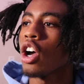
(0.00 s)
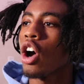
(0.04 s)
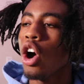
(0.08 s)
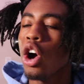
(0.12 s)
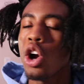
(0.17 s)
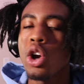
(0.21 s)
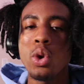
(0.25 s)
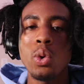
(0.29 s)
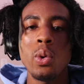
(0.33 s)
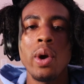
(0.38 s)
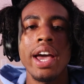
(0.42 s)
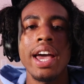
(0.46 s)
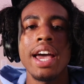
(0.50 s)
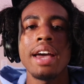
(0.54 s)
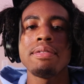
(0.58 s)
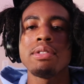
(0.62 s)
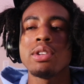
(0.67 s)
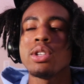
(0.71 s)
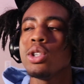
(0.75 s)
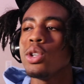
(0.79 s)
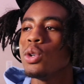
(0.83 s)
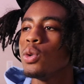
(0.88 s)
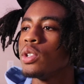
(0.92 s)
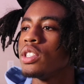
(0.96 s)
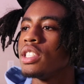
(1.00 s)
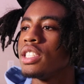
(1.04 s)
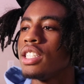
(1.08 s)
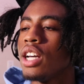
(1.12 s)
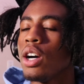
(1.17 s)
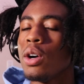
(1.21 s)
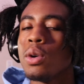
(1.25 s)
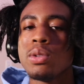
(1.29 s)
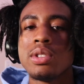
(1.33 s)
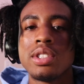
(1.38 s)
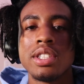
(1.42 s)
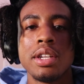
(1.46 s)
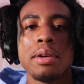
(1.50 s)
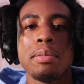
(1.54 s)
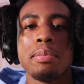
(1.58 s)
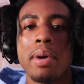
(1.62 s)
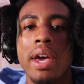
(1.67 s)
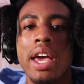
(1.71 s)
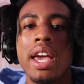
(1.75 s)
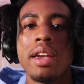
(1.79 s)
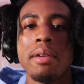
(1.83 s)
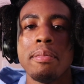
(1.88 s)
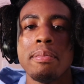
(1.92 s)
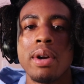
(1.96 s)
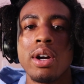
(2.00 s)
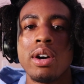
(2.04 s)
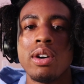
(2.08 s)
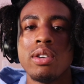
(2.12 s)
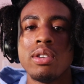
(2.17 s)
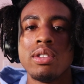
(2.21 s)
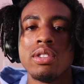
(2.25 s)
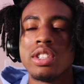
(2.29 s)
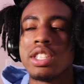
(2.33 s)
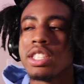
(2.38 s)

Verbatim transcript: All you have to do is go to the paint, bro.